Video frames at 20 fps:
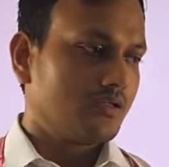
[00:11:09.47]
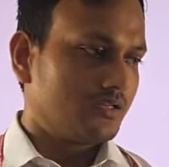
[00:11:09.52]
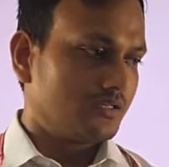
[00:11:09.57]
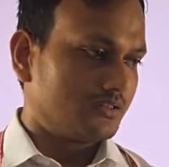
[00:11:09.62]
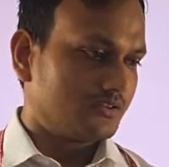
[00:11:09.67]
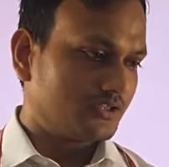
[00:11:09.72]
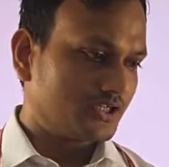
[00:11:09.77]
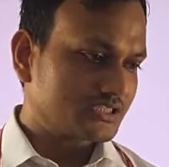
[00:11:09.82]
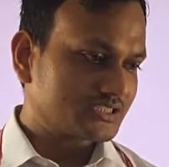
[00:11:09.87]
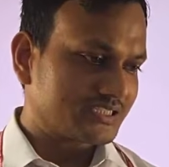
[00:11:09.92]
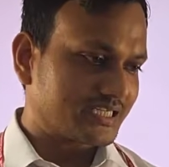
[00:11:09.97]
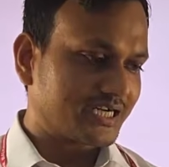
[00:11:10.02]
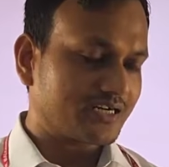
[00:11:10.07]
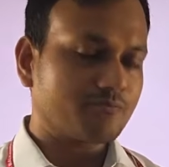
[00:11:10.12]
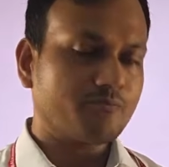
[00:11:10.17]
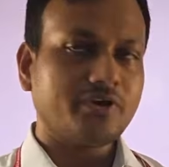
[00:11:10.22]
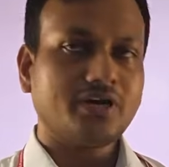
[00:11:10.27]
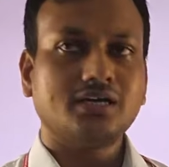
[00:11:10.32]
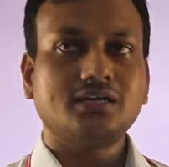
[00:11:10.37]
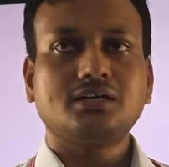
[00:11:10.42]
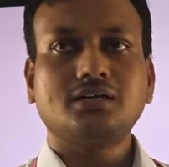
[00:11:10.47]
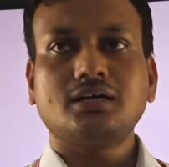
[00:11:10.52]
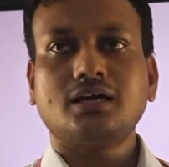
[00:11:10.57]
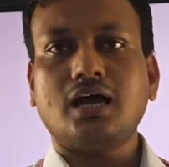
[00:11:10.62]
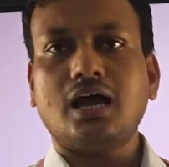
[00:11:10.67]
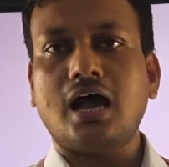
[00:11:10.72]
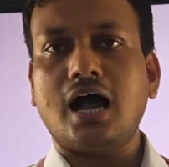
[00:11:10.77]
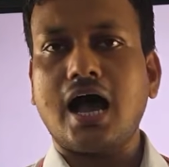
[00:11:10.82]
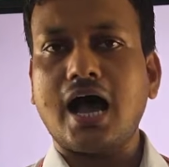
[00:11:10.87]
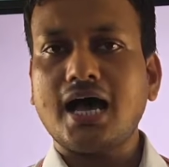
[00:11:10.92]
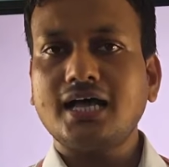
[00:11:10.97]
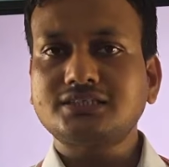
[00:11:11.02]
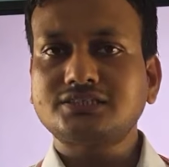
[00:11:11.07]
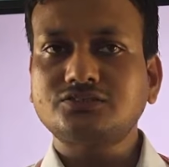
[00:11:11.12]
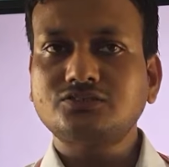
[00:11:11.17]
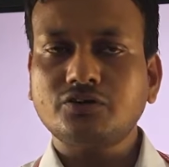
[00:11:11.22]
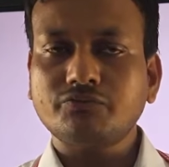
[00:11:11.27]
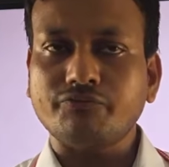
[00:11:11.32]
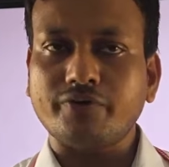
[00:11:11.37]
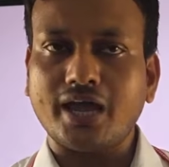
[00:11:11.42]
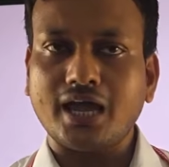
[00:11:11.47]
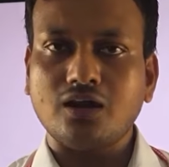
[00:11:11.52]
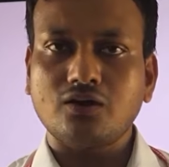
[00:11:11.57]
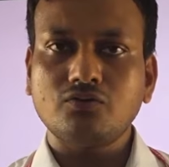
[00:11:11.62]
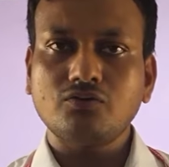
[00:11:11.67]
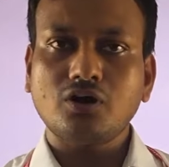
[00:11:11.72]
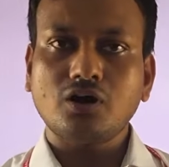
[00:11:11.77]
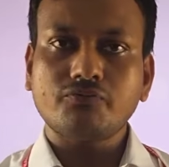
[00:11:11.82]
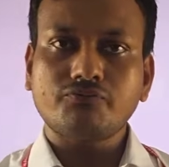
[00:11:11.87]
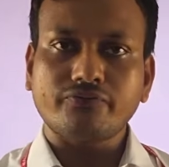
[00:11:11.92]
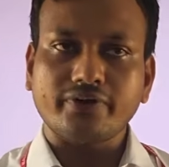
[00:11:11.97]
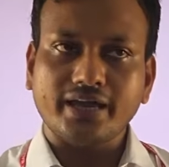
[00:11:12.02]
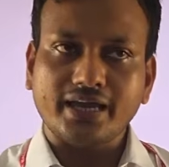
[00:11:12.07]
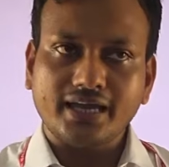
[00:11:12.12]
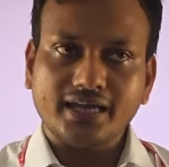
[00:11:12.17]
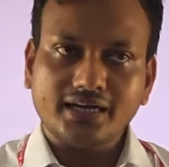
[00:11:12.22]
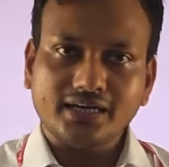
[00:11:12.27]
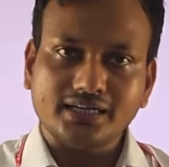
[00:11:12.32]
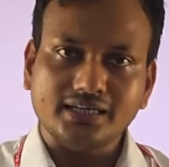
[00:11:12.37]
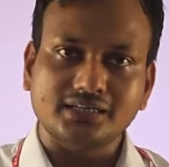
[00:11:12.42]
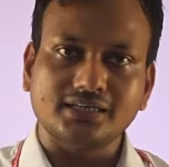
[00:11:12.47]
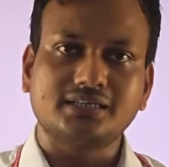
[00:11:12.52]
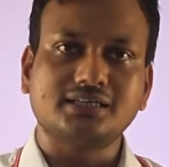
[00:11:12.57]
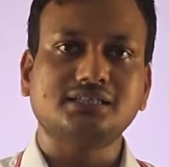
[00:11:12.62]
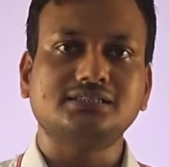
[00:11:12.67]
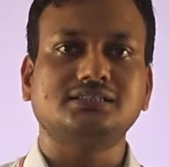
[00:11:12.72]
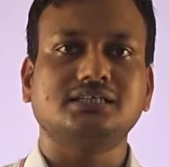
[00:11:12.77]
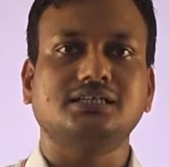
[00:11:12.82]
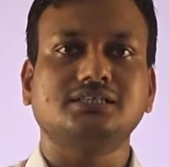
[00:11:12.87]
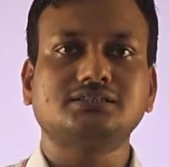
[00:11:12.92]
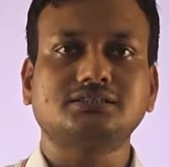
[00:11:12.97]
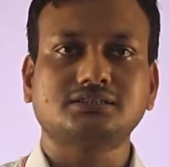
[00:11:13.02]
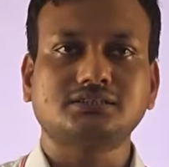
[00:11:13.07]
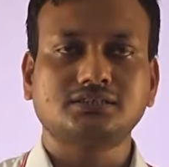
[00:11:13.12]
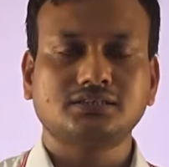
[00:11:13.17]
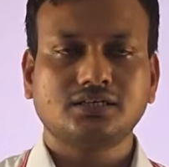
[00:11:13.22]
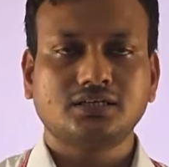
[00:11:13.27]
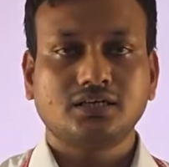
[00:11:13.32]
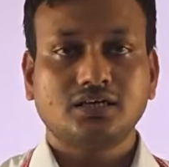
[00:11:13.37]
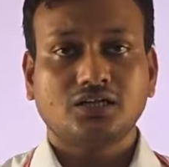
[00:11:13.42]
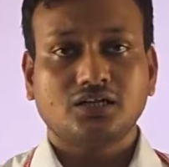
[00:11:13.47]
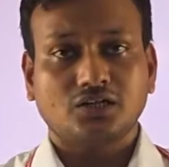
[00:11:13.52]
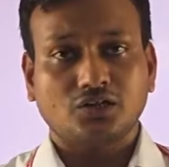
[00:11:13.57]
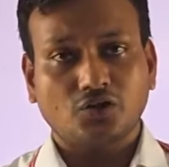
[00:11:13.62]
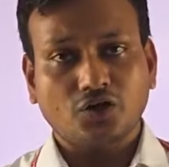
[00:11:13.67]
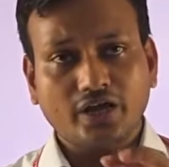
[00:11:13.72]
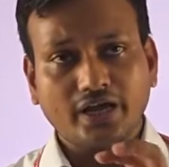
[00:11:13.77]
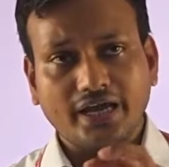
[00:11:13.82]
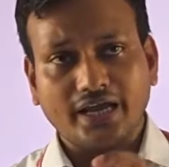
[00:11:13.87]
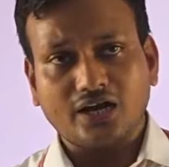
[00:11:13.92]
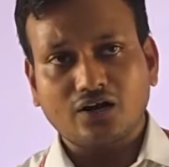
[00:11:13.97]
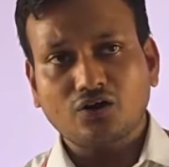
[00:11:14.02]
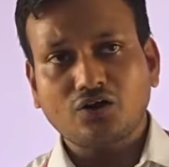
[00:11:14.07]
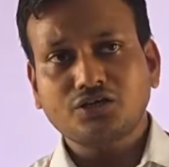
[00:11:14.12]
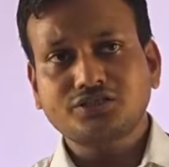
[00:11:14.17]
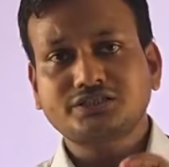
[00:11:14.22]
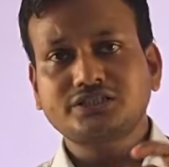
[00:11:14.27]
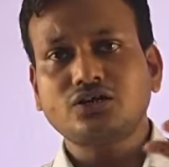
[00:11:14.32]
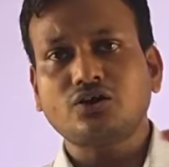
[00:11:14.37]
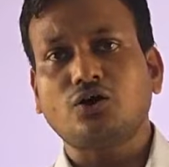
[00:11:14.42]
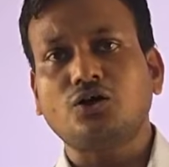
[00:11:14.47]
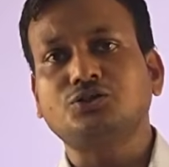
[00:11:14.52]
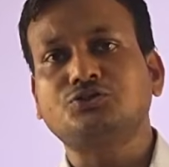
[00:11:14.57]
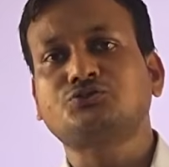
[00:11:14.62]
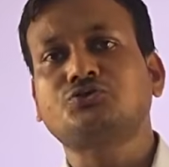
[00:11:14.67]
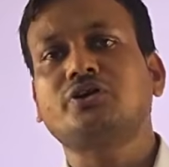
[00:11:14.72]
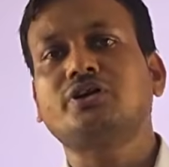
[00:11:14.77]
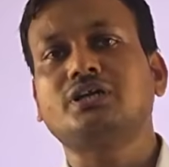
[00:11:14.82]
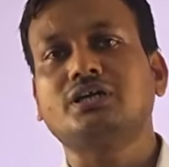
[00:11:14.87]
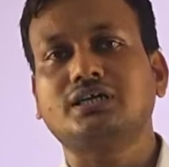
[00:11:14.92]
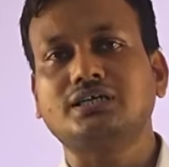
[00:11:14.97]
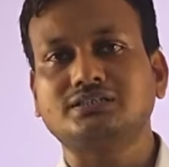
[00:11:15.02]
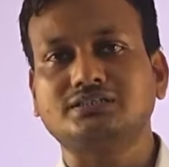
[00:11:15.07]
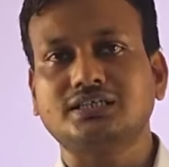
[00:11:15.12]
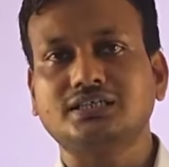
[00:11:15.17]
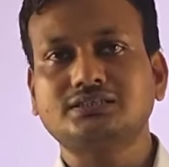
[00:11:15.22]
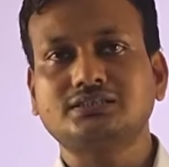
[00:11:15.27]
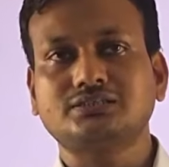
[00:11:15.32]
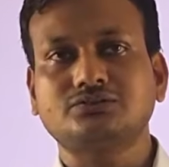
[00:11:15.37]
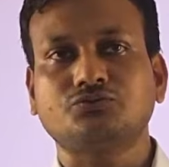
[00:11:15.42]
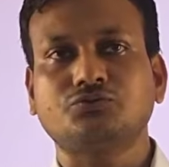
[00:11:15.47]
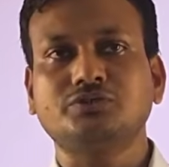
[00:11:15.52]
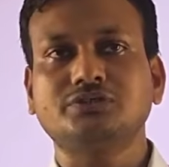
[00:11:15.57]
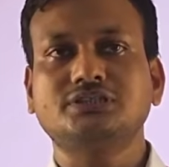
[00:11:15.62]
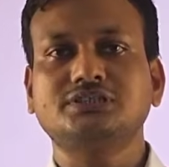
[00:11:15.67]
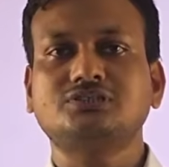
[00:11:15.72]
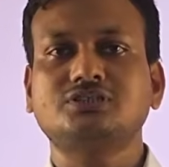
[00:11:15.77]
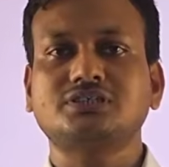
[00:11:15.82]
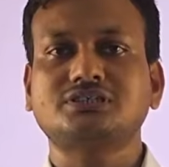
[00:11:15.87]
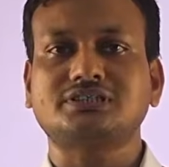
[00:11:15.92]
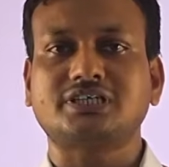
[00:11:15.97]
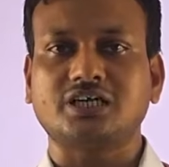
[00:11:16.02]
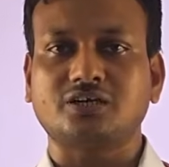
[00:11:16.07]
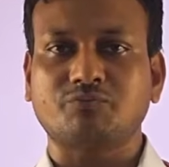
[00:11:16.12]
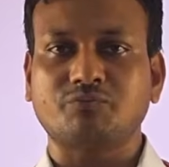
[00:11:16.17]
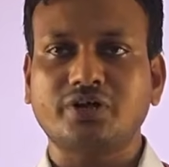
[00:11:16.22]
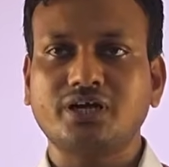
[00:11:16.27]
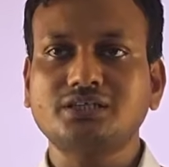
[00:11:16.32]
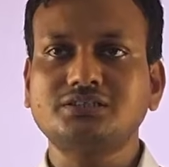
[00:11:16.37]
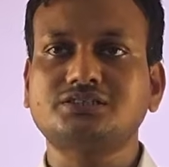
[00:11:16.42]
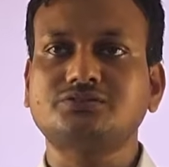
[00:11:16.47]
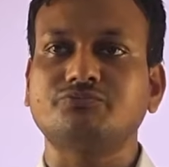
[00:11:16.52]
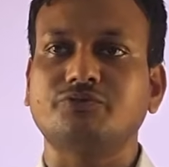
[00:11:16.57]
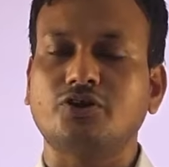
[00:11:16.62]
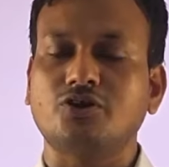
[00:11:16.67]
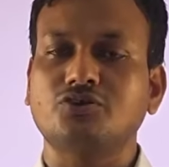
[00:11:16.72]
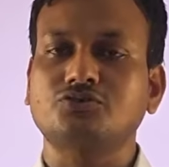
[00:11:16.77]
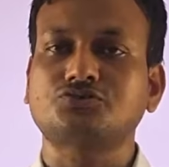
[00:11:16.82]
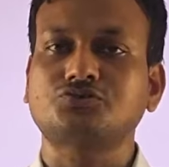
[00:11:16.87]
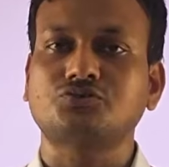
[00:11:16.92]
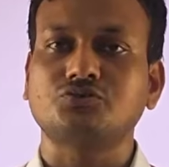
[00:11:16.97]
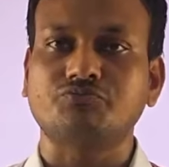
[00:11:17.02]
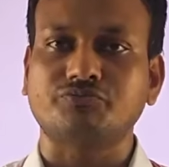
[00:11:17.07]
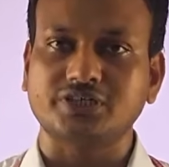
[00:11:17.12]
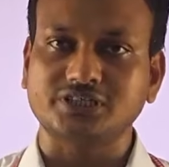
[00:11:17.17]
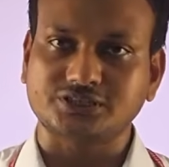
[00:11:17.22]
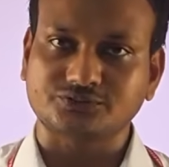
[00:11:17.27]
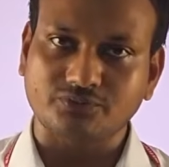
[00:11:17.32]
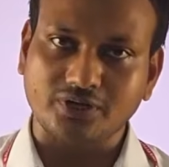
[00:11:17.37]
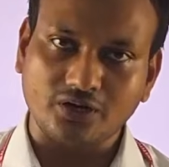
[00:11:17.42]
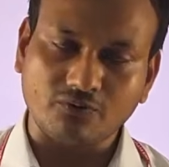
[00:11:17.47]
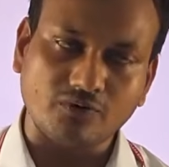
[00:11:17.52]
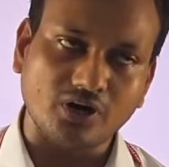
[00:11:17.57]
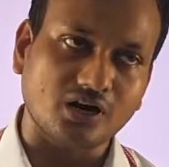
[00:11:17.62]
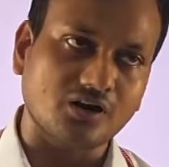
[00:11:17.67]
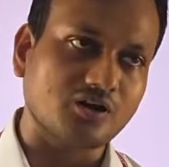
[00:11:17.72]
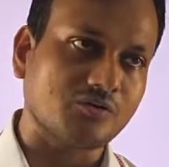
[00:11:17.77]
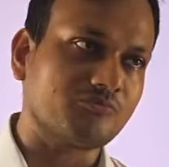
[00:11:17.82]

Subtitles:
The statement, as the value of n increases, the energy also increases, which is the statements belongs to principal quantum